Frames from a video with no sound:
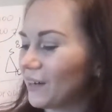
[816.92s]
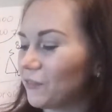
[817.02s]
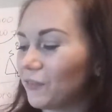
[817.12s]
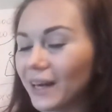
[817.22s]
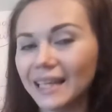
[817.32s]

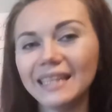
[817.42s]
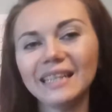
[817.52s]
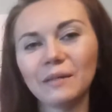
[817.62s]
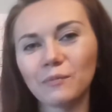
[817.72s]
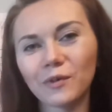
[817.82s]

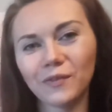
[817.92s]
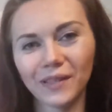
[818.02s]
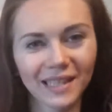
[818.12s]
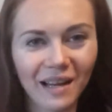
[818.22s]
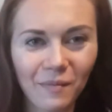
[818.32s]
finding a
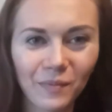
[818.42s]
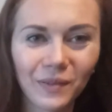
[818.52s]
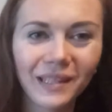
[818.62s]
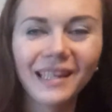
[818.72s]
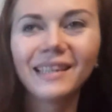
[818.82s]
perfect
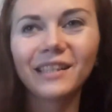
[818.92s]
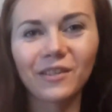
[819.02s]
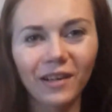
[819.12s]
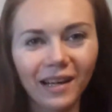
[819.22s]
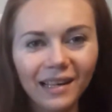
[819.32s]
couple. Yeah, there
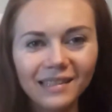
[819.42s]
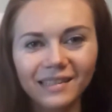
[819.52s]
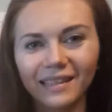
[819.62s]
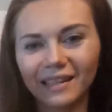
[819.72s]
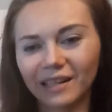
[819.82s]
are guys
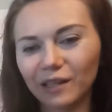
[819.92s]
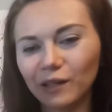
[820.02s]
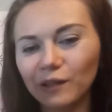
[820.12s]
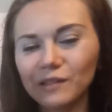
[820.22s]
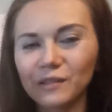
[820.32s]
and there are
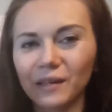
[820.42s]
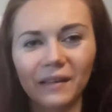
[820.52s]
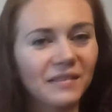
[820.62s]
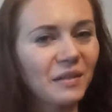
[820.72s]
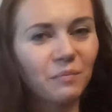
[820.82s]
girls who
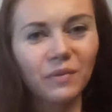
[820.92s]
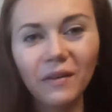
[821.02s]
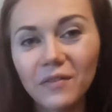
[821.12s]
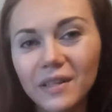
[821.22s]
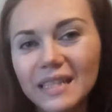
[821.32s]
have some
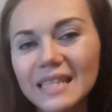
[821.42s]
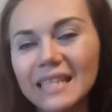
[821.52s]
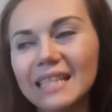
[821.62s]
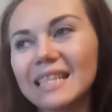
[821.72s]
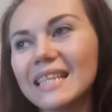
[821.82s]

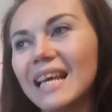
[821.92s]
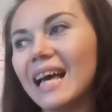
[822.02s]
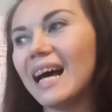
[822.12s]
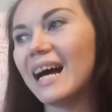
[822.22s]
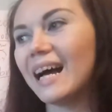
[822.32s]
preferences,
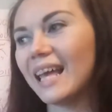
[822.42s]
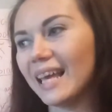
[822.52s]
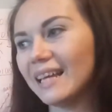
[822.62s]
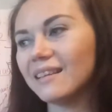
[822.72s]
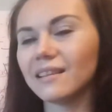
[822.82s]

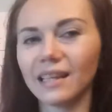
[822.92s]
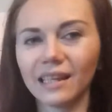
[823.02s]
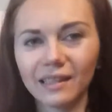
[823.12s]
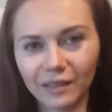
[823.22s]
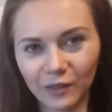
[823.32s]
and
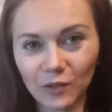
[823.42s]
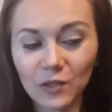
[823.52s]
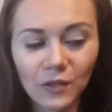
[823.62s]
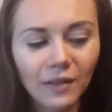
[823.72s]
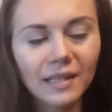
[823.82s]
like your
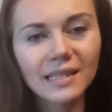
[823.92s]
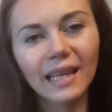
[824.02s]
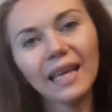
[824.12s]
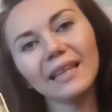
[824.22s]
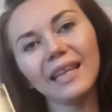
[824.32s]
students,
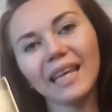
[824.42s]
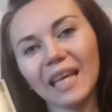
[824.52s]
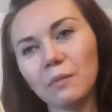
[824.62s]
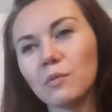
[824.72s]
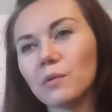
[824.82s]
again, they
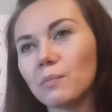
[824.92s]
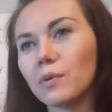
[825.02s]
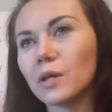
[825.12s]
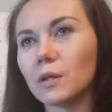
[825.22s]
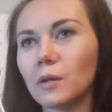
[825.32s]
can be
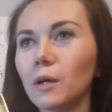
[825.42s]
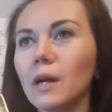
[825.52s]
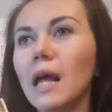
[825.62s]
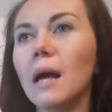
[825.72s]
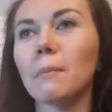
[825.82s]

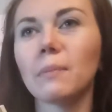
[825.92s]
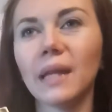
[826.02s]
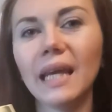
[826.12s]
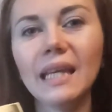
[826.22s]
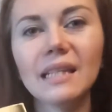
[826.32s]

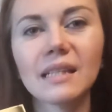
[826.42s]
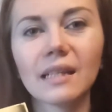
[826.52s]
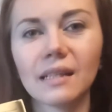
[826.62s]
playing,